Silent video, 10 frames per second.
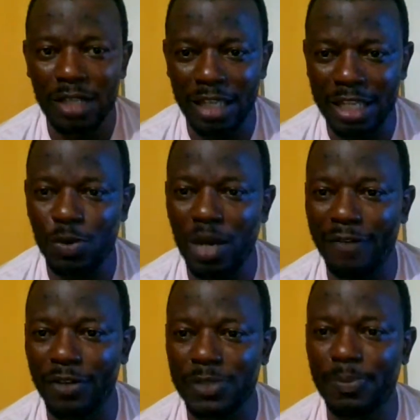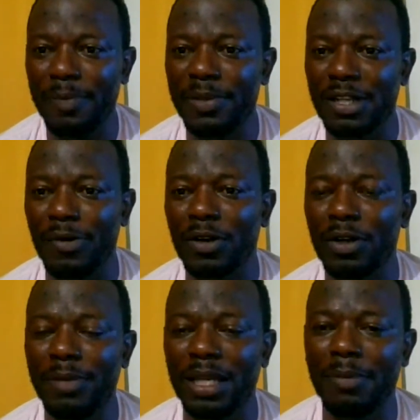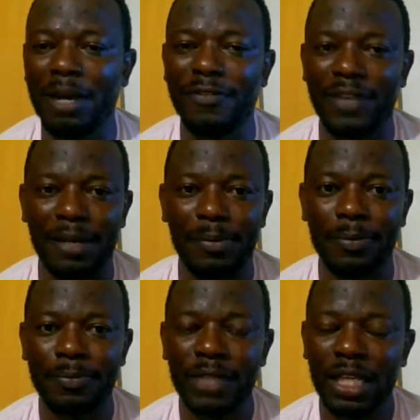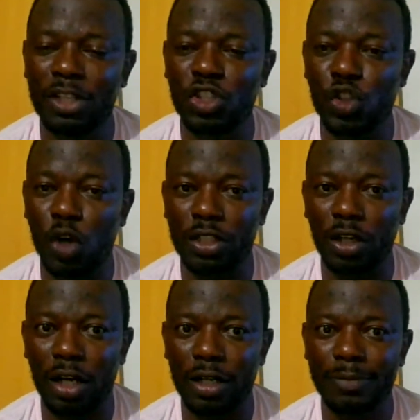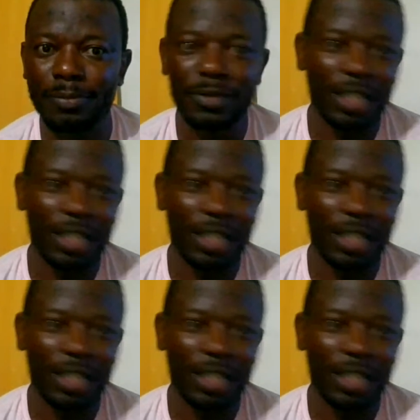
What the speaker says: Yes, we have those papers and we're going to make them available in short order.